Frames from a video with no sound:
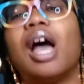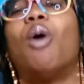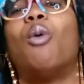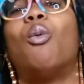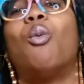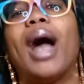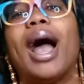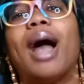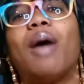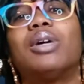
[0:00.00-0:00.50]

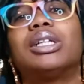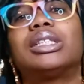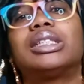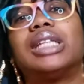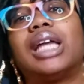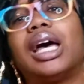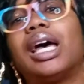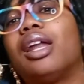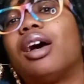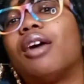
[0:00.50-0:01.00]
Why was
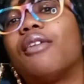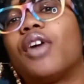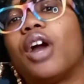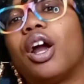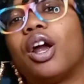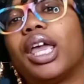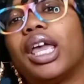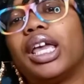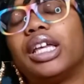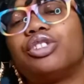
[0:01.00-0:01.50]
none of
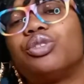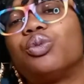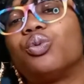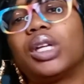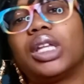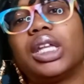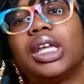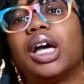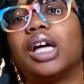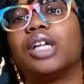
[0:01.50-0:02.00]
her ish
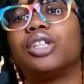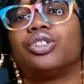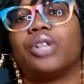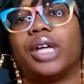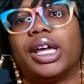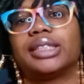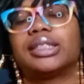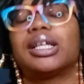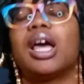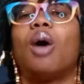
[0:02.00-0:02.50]
really
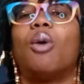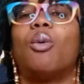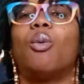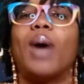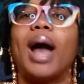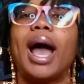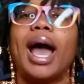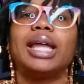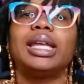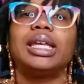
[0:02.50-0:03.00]
addressed?
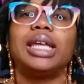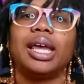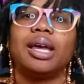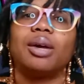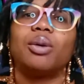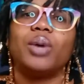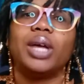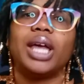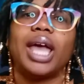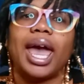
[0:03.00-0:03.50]
Why
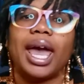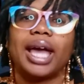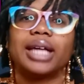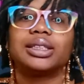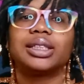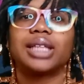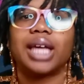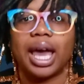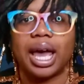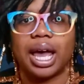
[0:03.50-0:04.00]
didn't we
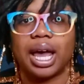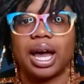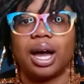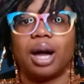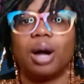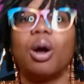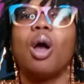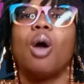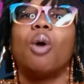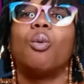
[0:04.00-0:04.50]
ask
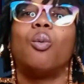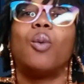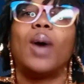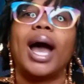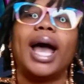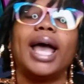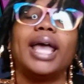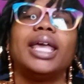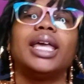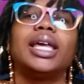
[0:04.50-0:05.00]
Kyle
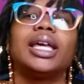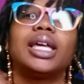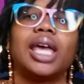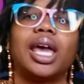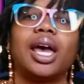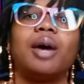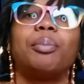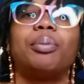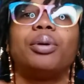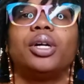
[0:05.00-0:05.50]
why he
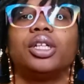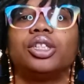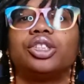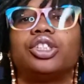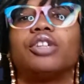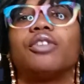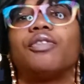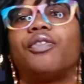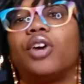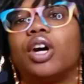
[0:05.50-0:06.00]
kept
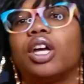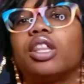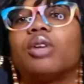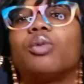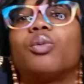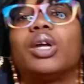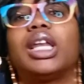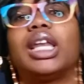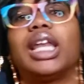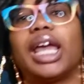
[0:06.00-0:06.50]
pushing for the
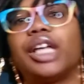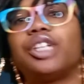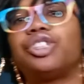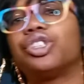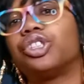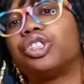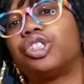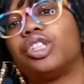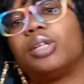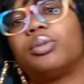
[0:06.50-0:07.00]

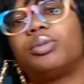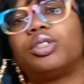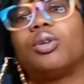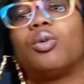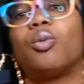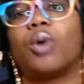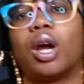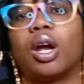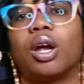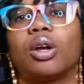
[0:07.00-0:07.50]
relationship to
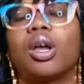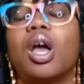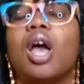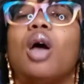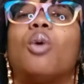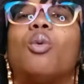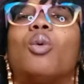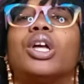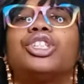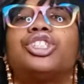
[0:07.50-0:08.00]
work
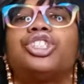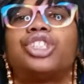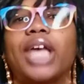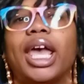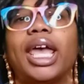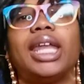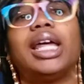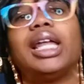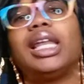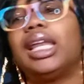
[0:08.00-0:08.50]
when
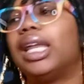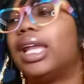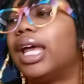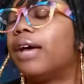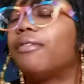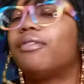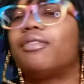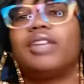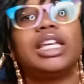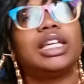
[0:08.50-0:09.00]
Shayna
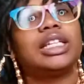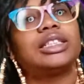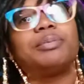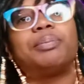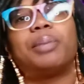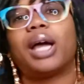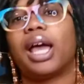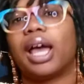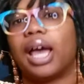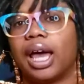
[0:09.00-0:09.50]
left his
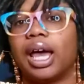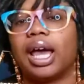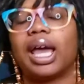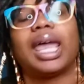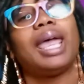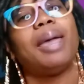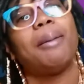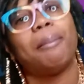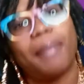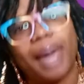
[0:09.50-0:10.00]

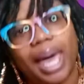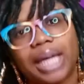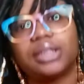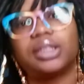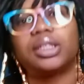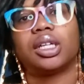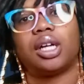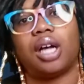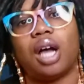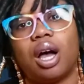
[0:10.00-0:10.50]
behind in
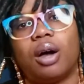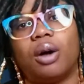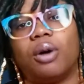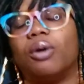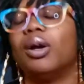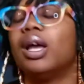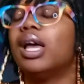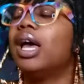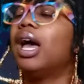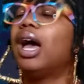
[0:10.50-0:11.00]

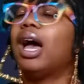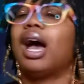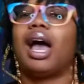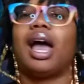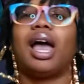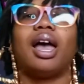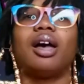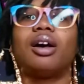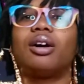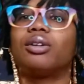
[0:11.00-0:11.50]
Mexico?
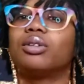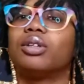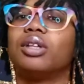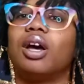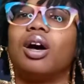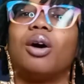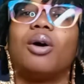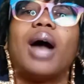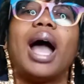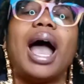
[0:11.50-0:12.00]
I don't
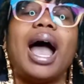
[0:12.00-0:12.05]
know.